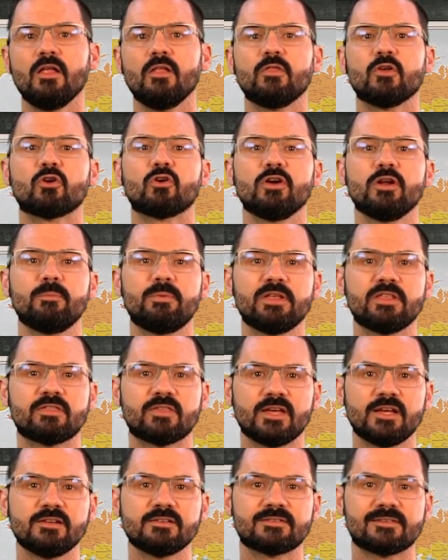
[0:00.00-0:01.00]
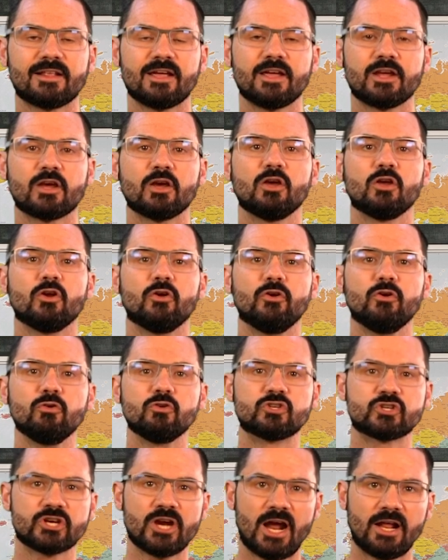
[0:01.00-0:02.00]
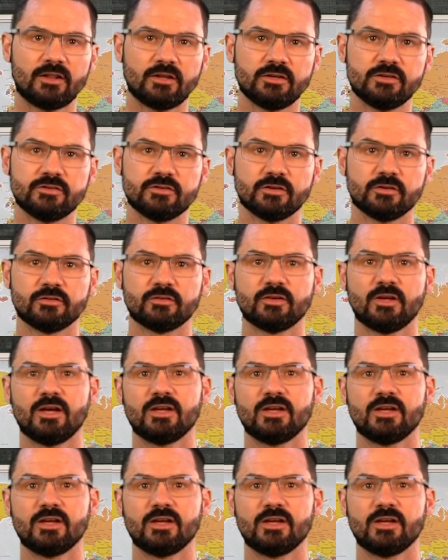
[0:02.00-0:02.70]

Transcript: They're going to be things like new challenges,